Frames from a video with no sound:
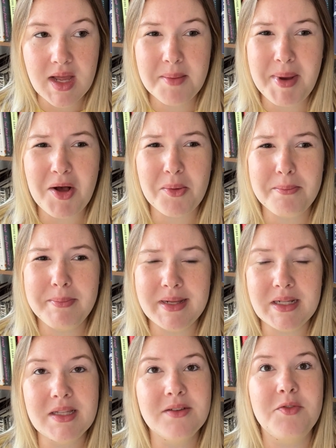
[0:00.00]
about
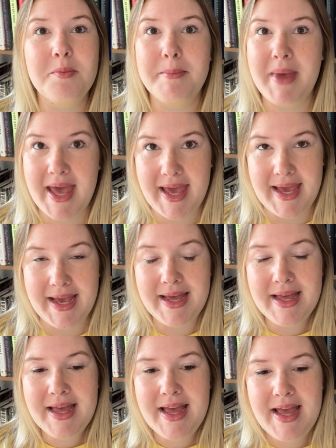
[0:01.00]
middle of May,
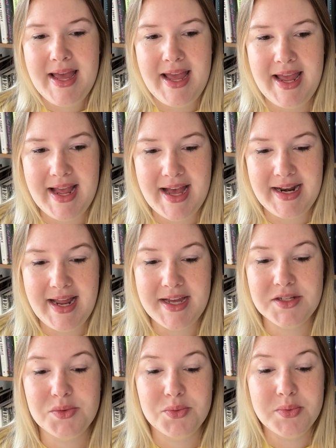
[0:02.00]
and
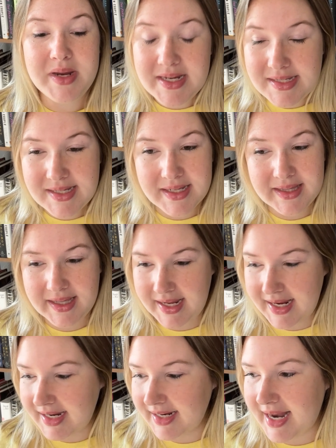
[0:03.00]
has
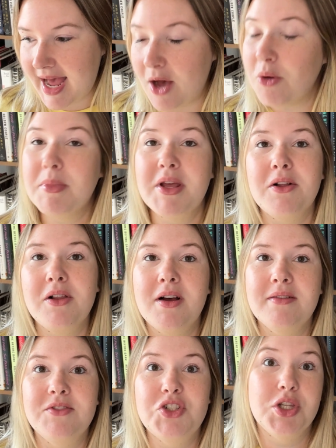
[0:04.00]
recently, now middle
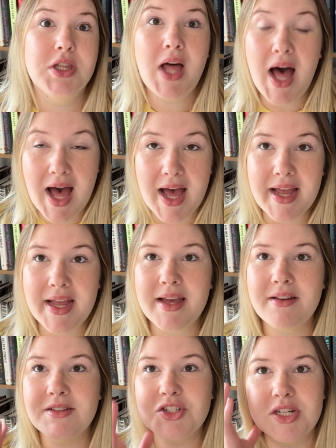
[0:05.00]
of
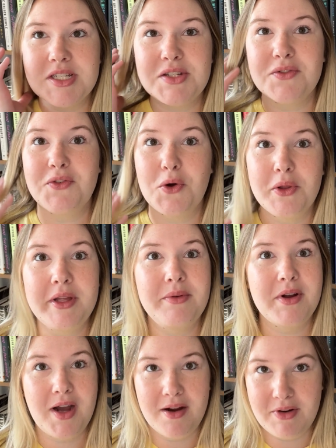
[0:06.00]
July, just fully
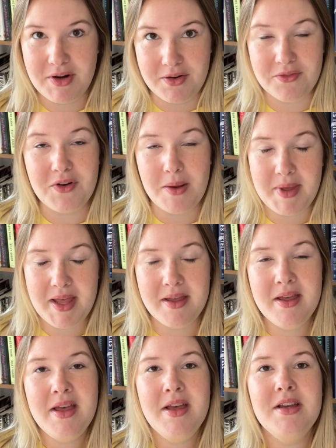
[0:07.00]
recovered from it.
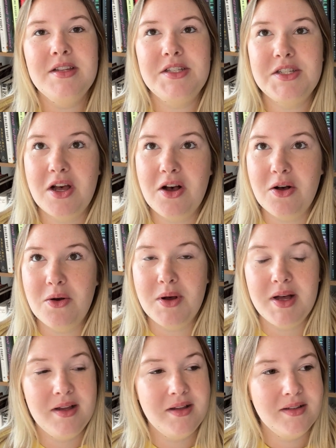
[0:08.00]

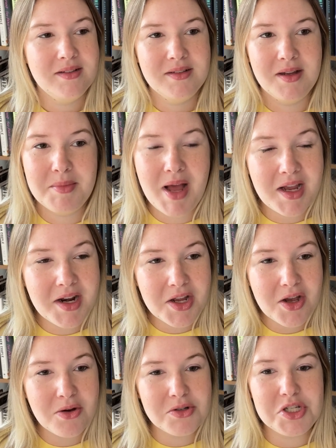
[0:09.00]
So I'm not going to
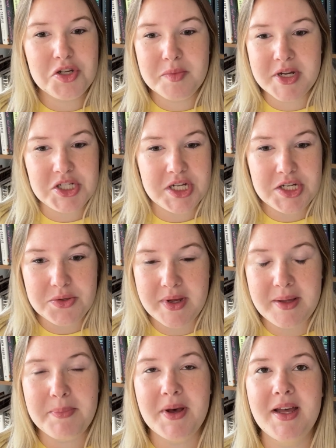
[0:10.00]
go too much into
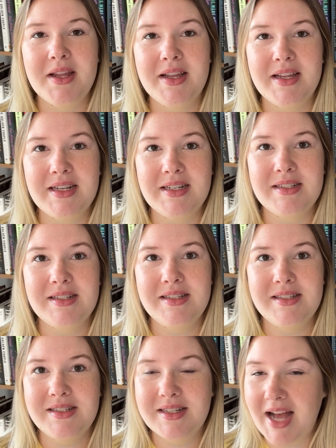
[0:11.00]
it, but it
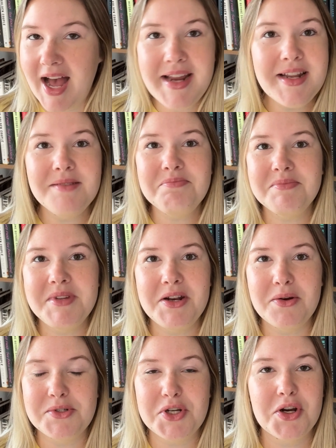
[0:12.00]
kind of, you
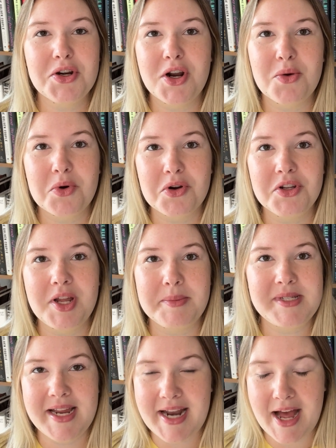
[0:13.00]
know, turned our world upside